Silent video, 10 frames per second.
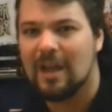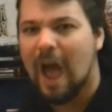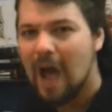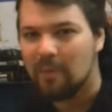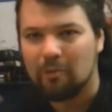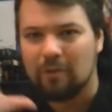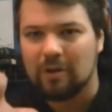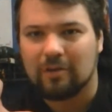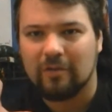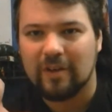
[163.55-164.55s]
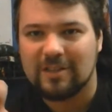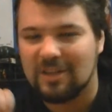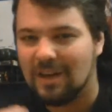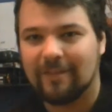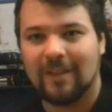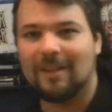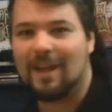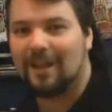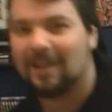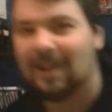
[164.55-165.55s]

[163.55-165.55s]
I'm a real creature of the night.